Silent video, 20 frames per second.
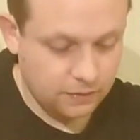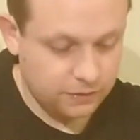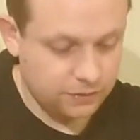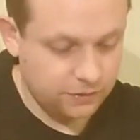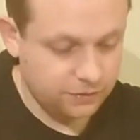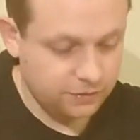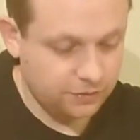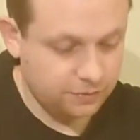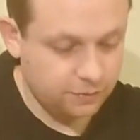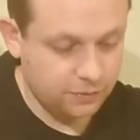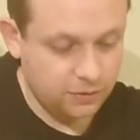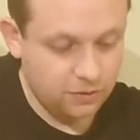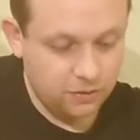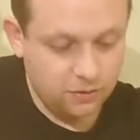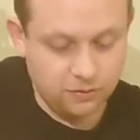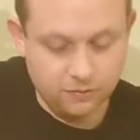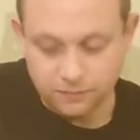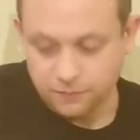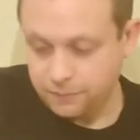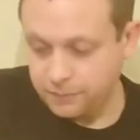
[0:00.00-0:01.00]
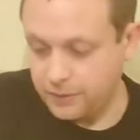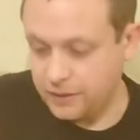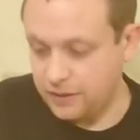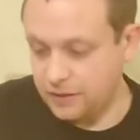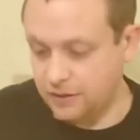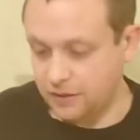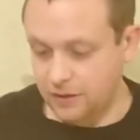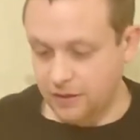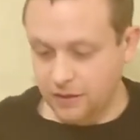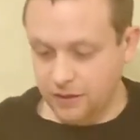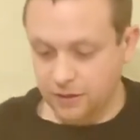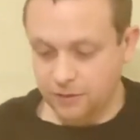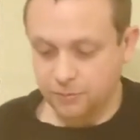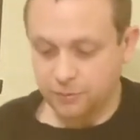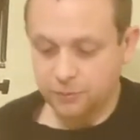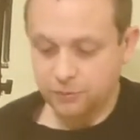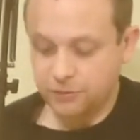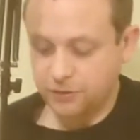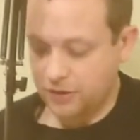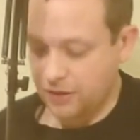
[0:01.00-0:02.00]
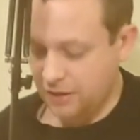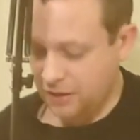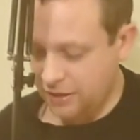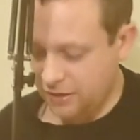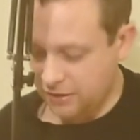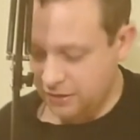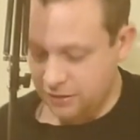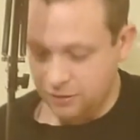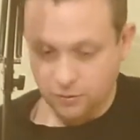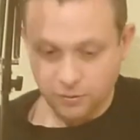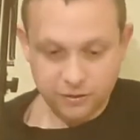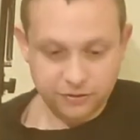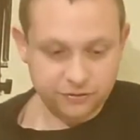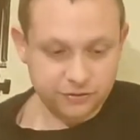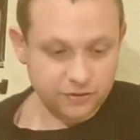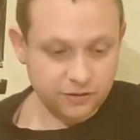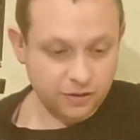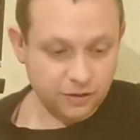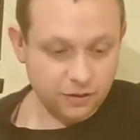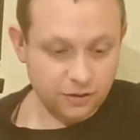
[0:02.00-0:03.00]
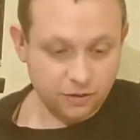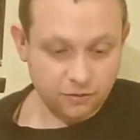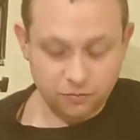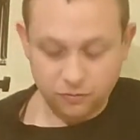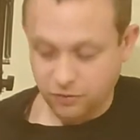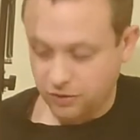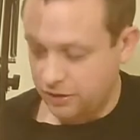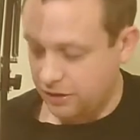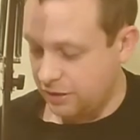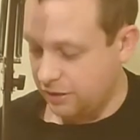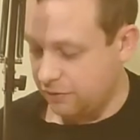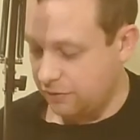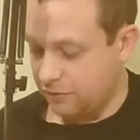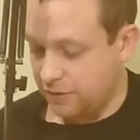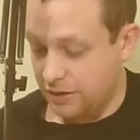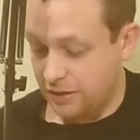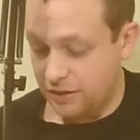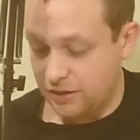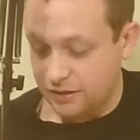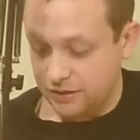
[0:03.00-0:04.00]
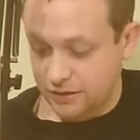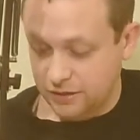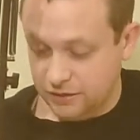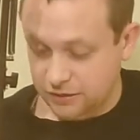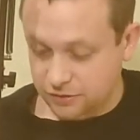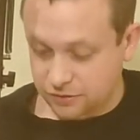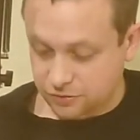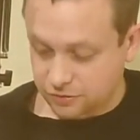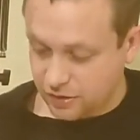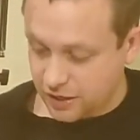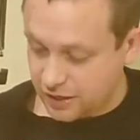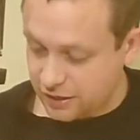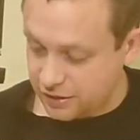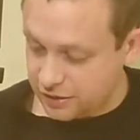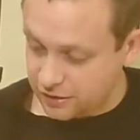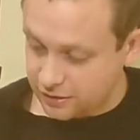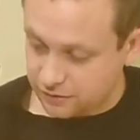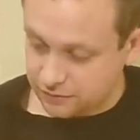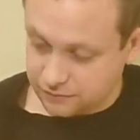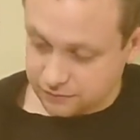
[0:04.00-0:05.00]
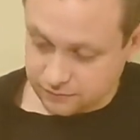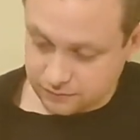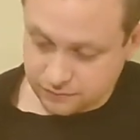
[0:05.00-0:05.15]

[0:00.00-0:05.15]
I just have not been able to get any questing going. I really, really need a tracker.